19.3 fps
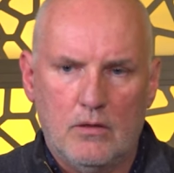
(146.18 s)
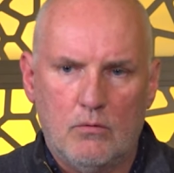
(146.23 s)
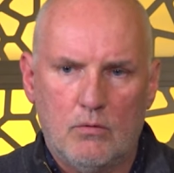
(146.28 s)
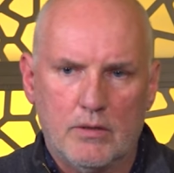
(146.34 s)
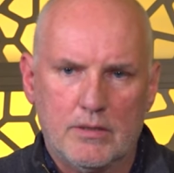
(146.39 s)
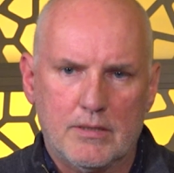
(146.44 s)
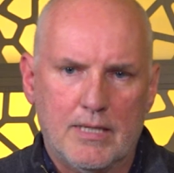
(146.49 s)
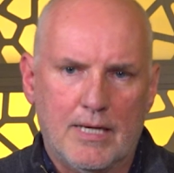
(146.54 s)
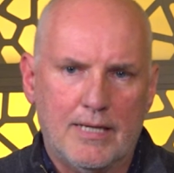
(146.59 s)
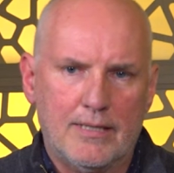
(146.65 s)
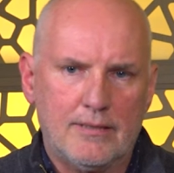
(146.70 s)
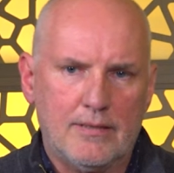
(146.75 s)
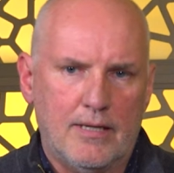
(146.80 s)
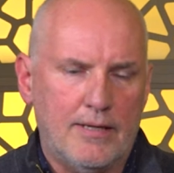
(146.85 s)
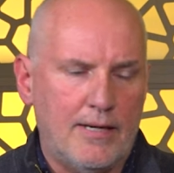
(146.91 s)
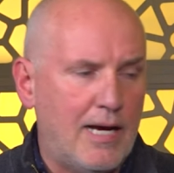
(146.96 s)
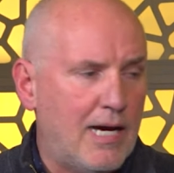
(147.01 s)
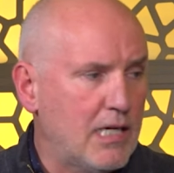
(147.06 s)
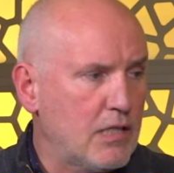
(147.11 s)
was that uh,
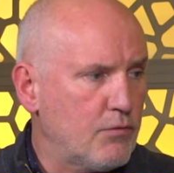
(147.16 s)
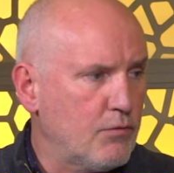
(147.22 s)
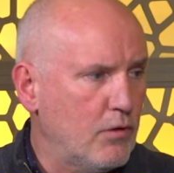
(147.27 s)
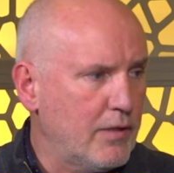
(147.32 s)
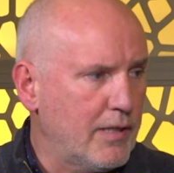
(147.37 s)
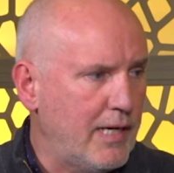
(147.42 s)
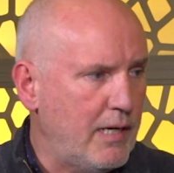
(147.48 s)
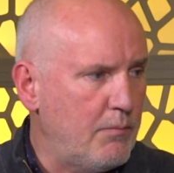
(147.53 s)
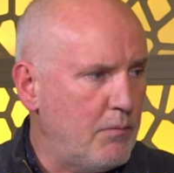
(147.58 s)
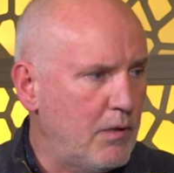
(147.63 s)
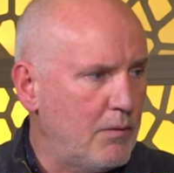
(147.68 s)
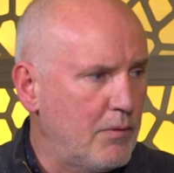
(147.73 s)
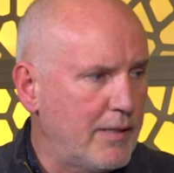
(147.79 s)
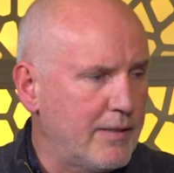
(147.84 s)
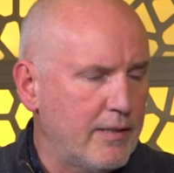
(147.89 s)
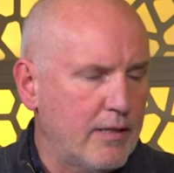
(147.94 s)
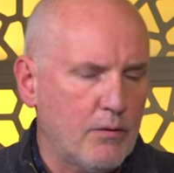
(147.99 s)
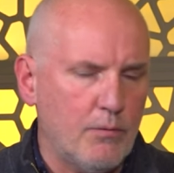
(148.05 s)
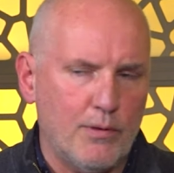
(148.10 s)
Nashville game when
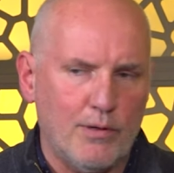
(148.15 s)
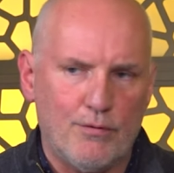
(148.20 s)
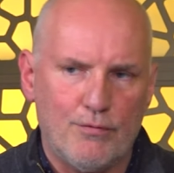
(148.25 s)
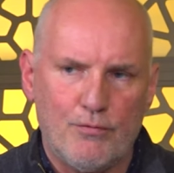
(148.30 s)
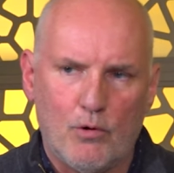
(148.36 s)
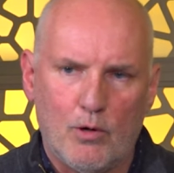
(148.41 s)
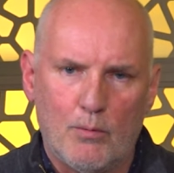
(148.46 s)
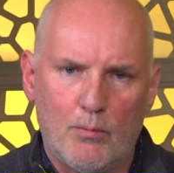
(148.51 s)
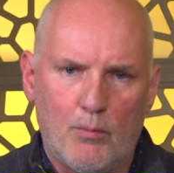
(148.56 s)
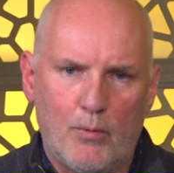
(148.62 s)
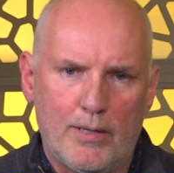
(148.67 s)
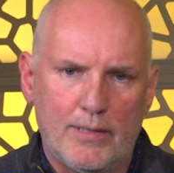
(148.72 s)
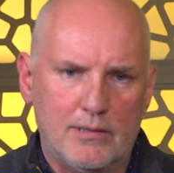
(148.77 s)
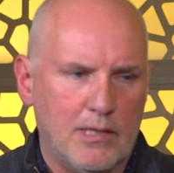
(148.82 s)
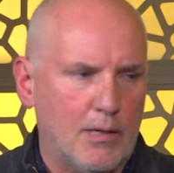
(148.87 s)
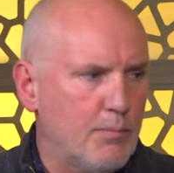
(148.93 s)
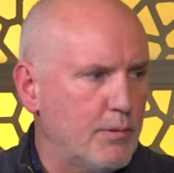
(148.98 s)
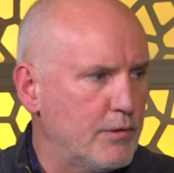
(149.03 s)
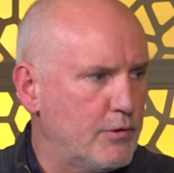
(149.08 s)
I think we were four
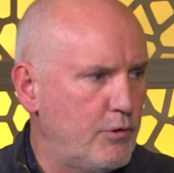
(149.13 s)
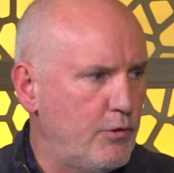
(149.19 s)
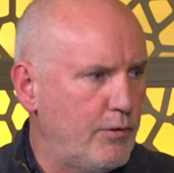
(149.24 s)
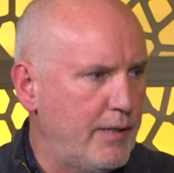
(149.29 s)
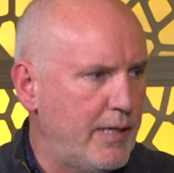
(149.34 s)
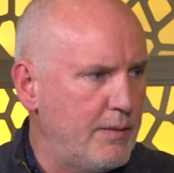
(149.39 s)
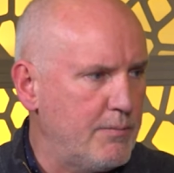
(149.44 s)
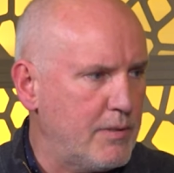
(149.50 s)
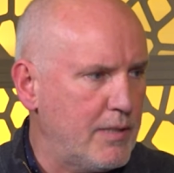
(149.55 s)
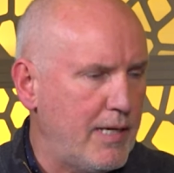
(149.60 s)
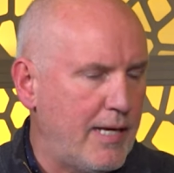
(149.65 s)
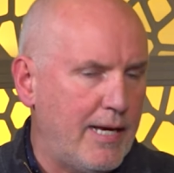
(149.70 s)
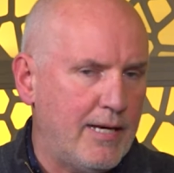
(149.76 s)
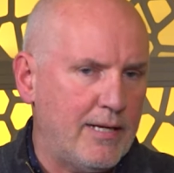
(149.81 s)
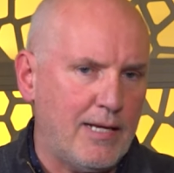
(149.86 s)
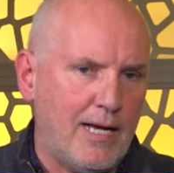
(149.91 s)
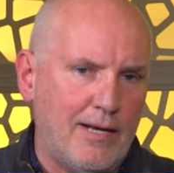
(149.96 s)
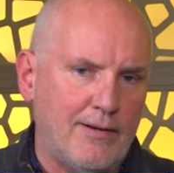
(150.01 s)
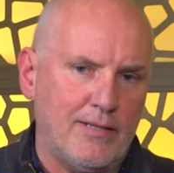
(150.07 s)
points up with two games in
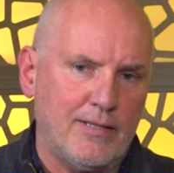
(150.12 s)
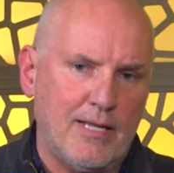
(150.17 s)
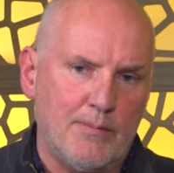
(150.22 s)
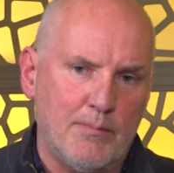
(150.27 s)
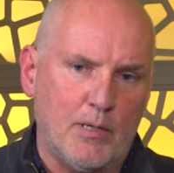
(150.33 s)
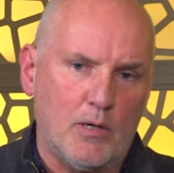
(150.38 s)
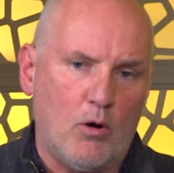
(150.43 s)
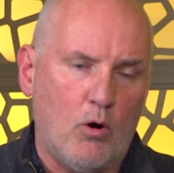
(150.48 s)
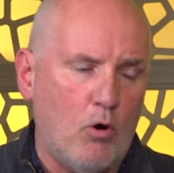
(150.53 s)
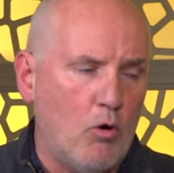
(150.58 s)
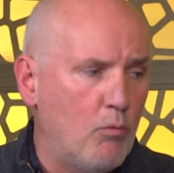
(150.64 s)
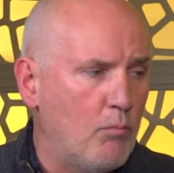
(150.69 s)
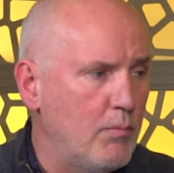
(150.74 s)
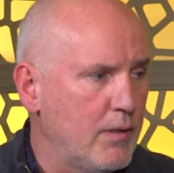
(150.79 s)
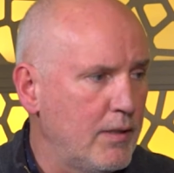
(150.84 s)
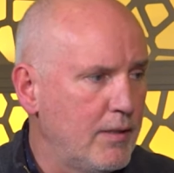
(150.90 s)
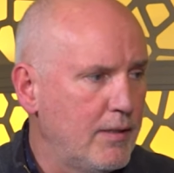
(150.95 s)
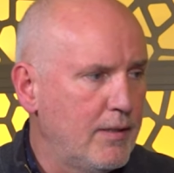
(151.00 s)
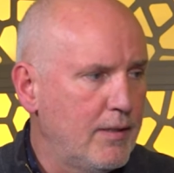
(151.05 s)
hand, had them at home,